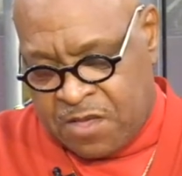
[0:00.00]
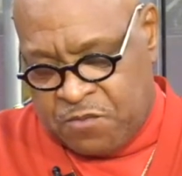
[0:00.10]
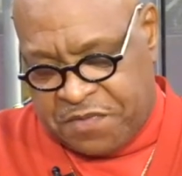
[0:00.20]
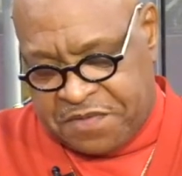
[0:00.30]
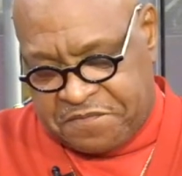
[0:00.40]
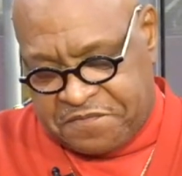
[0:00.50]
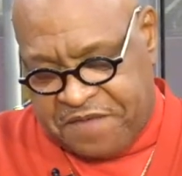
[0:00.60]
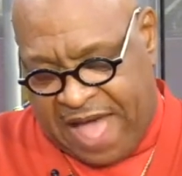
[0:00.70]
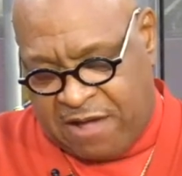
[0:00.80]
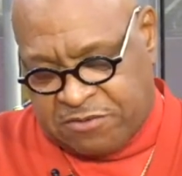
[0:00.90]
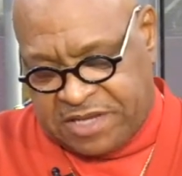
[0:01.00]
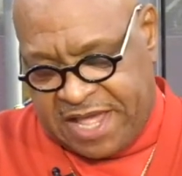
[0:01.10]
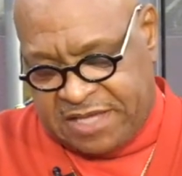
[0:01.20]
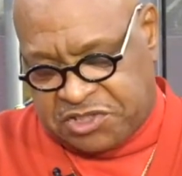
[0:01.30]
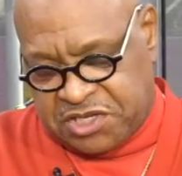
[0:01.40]
with the
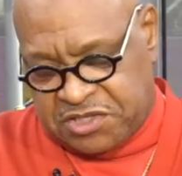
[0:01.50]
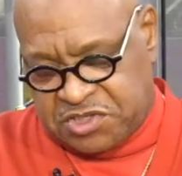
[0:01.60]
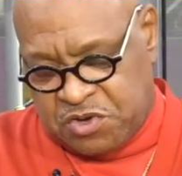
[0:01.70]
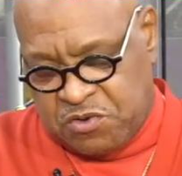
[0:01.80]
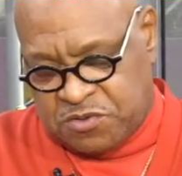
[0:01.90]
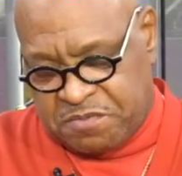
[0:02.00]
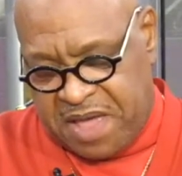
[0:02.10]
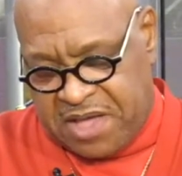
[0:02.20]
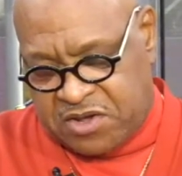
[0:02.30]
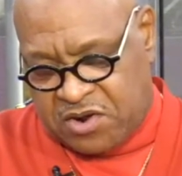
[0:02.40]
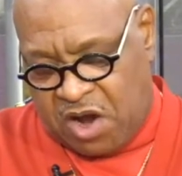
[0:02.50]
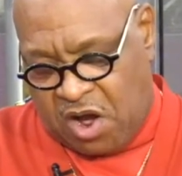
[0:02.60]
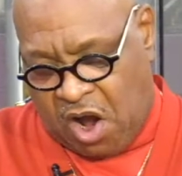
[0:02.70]
foundations whose maker or